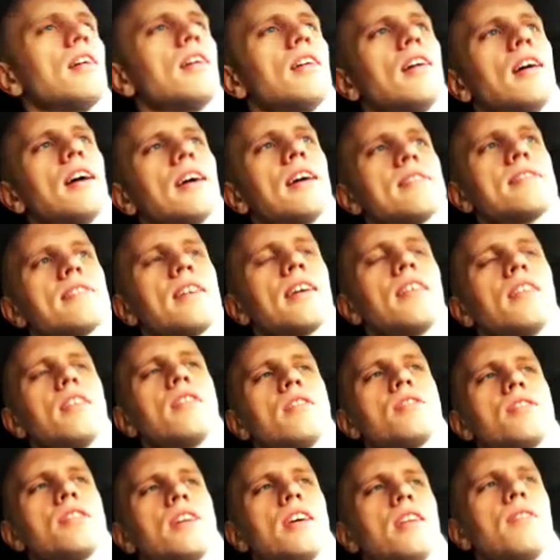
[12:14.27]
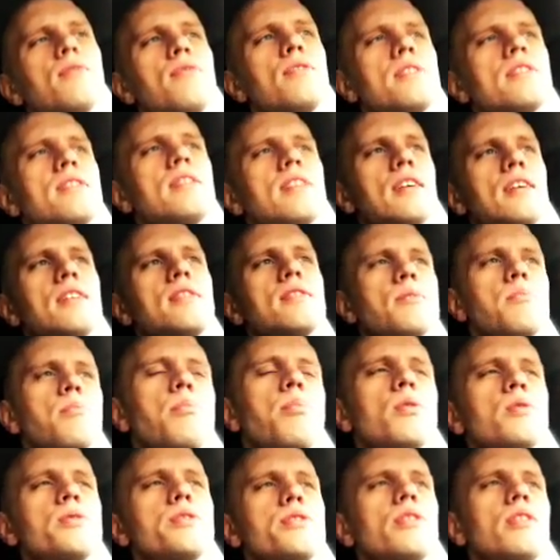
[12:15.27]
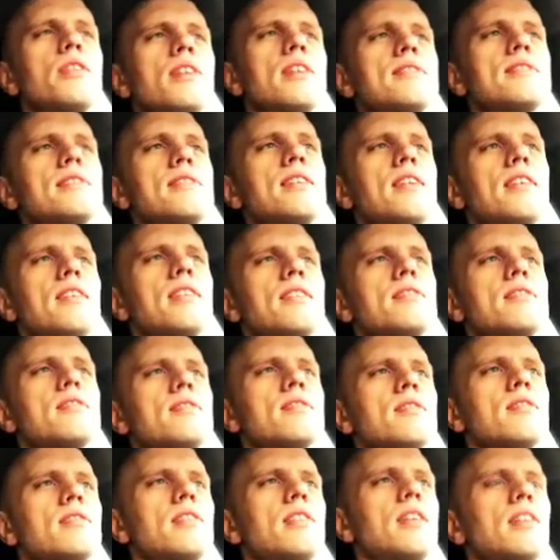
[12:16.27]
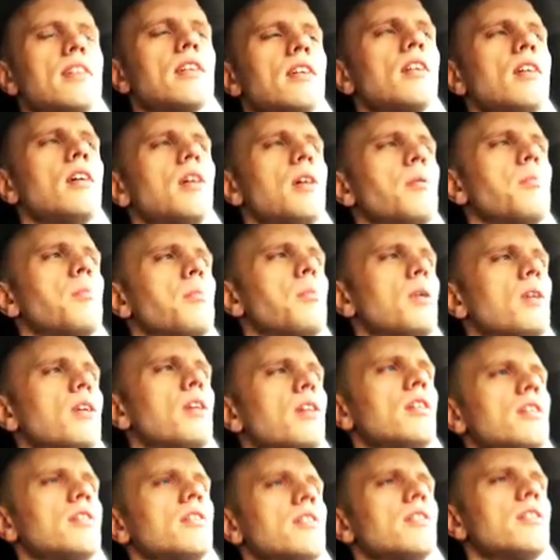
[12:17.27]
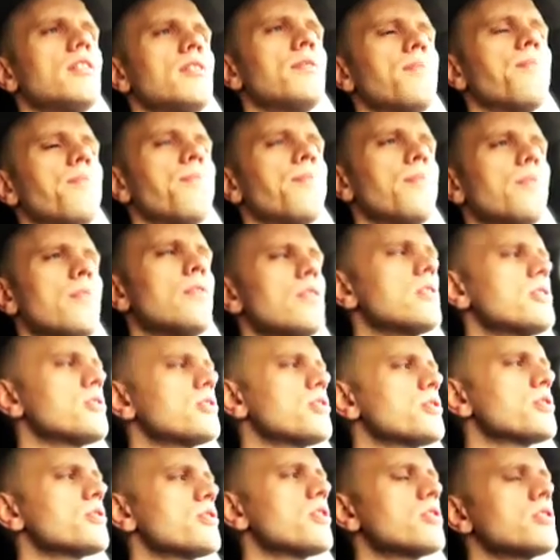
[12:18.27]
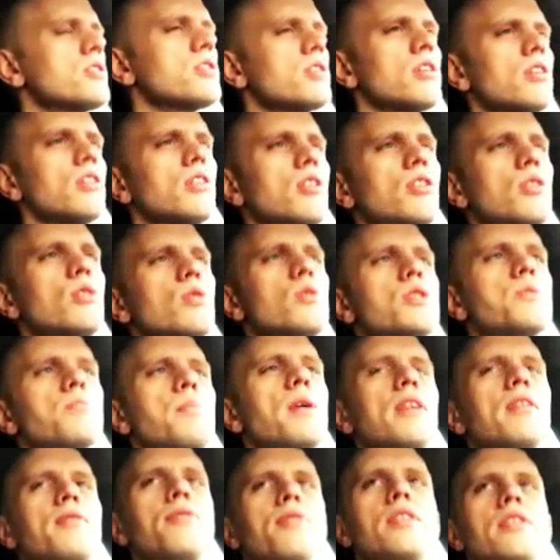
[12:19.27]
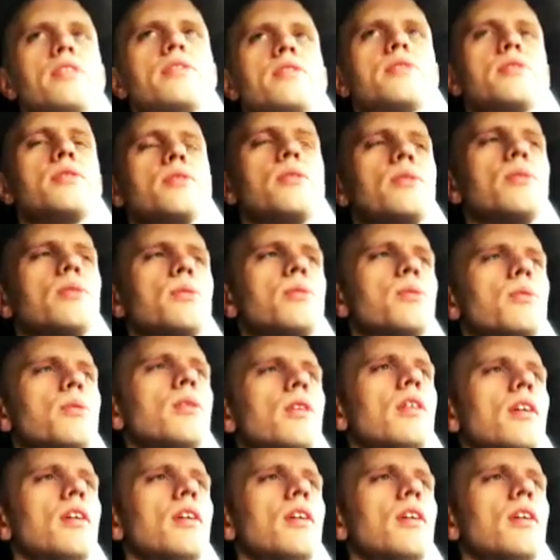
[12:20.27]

I guess I can understand if it's like some personal aesthetics thing, but there's just such huge benefits to